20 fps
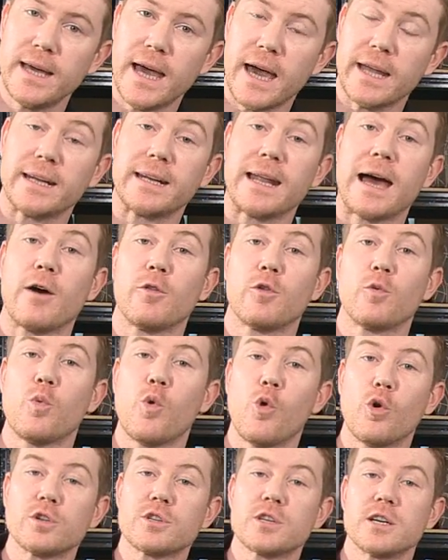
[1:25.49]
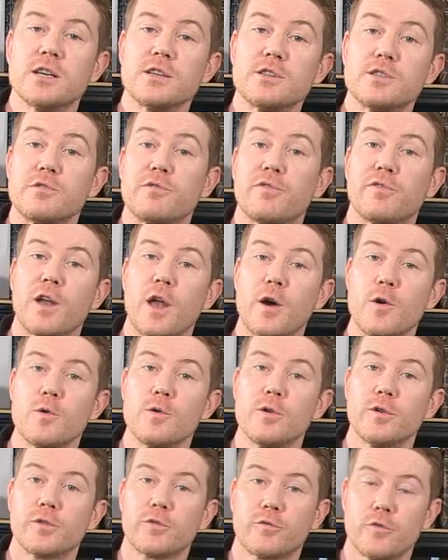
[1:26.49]
and allow the water to
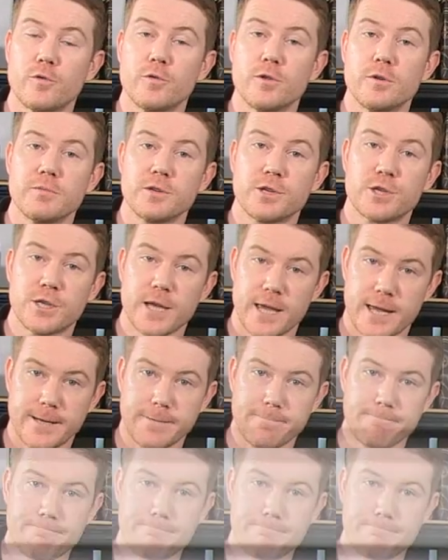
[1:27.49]
flow through the machine.